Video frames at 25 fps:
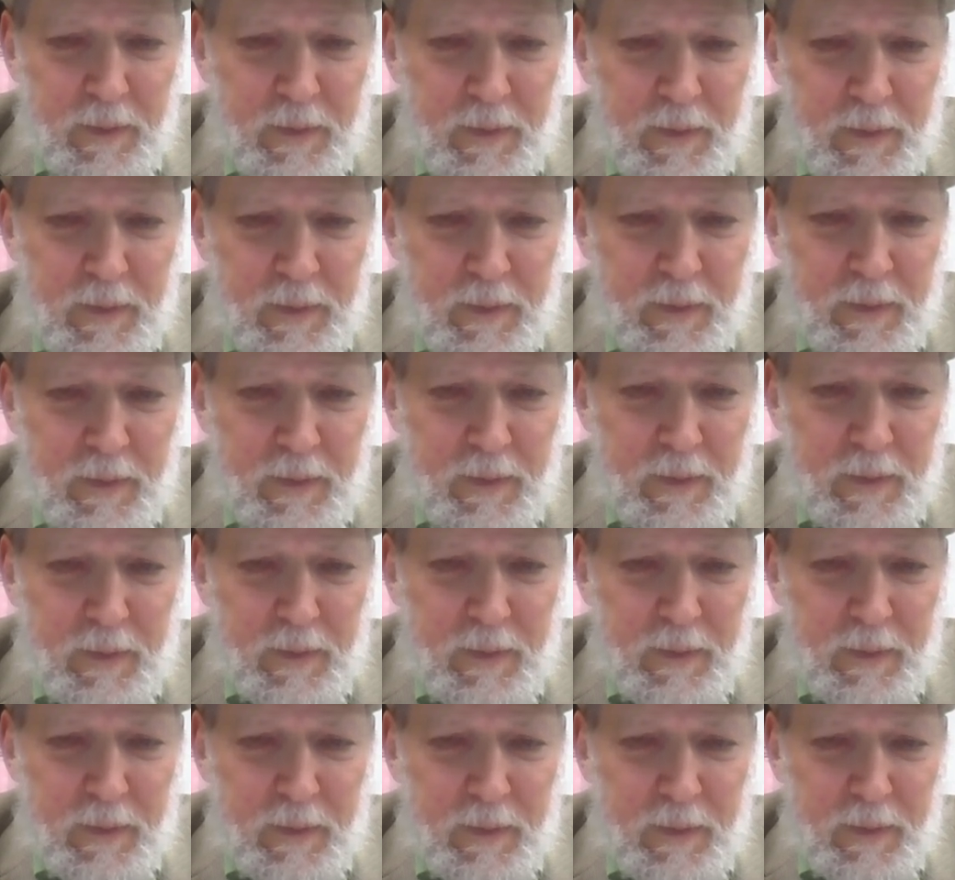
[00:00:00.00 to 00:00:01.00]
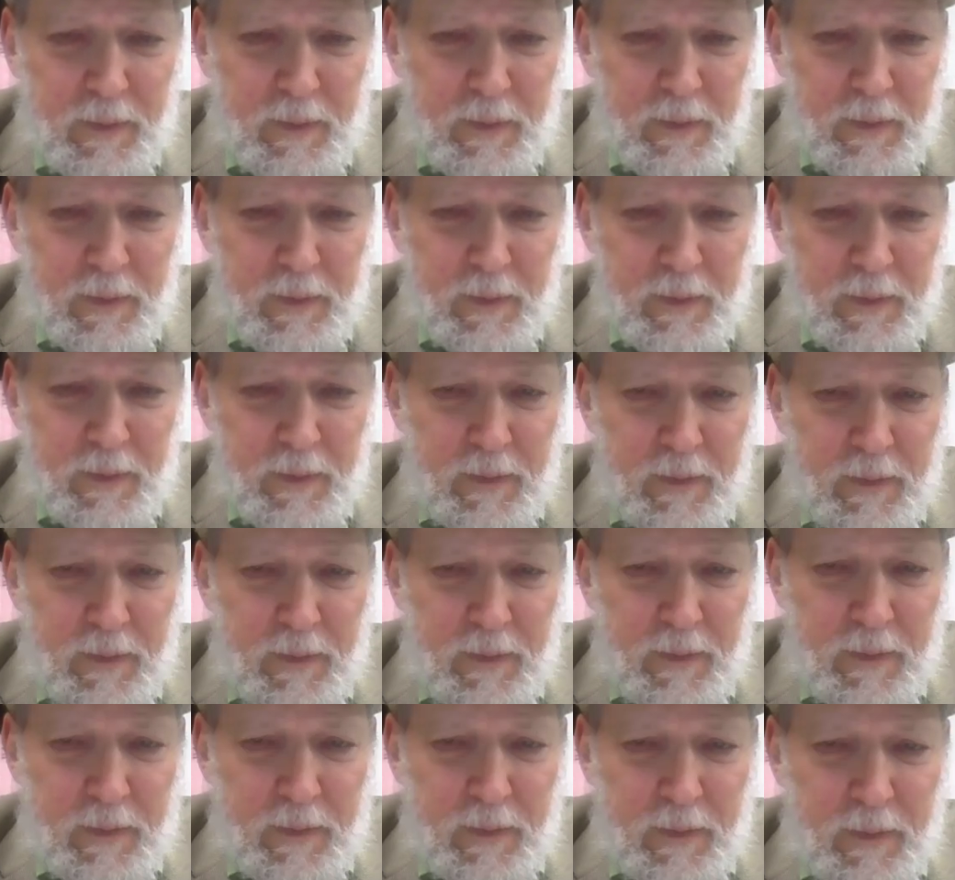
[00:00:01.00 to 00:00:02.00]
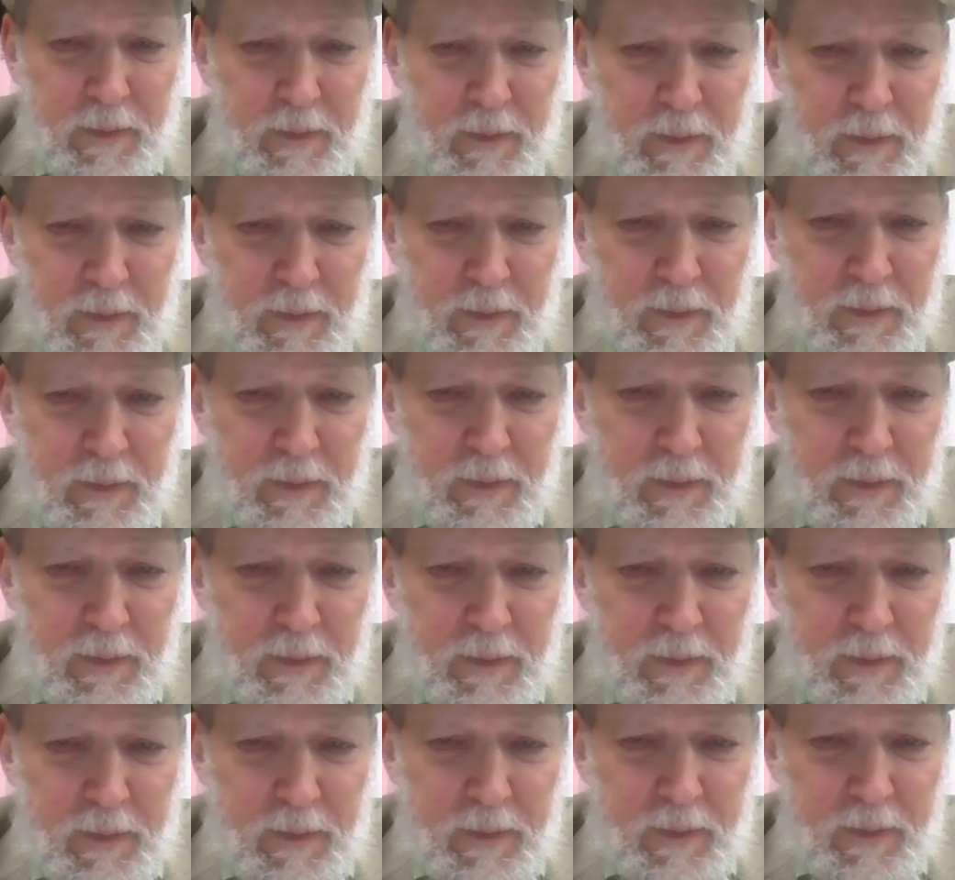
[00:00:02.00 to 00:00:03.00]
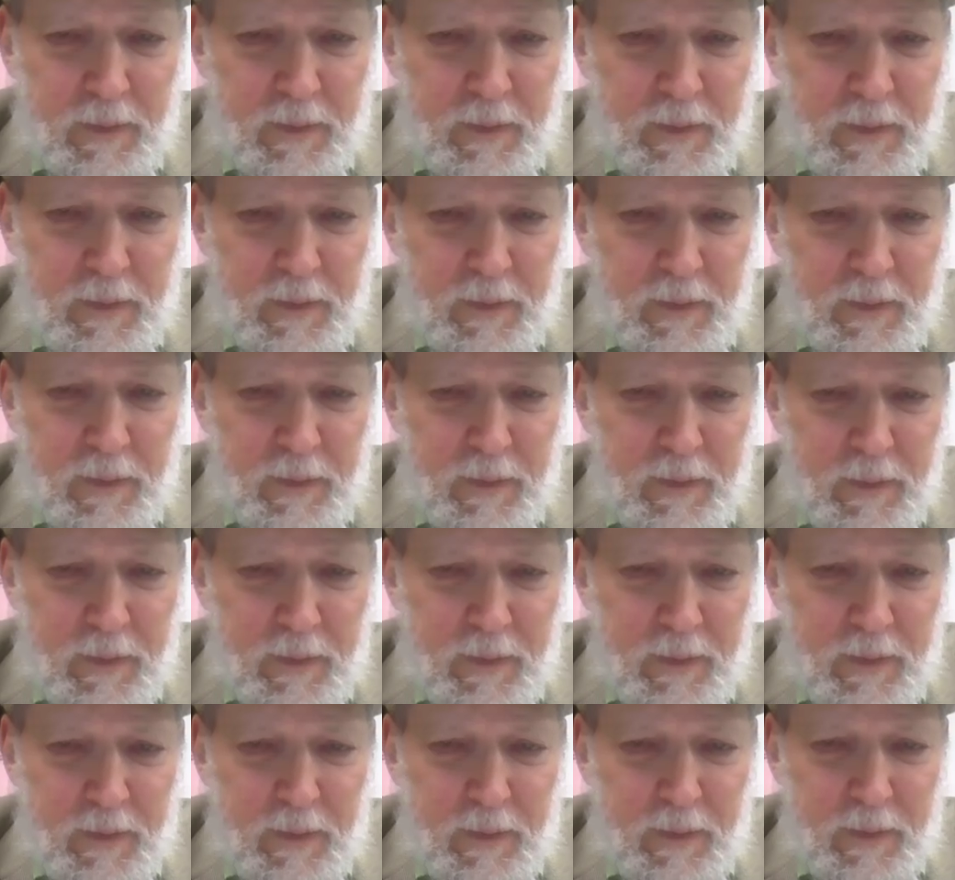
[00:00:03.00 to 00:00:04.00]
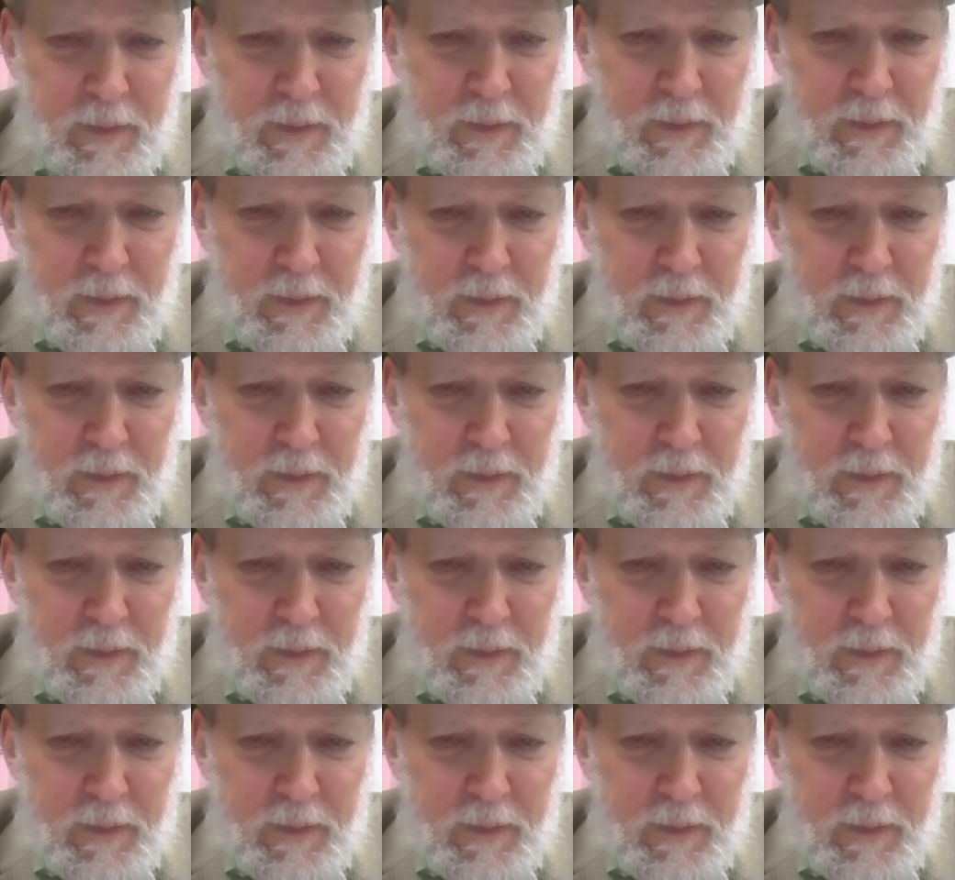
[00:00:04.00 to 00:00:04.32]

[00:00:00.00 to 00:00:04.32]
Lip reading: No words are spoken by the person on screen.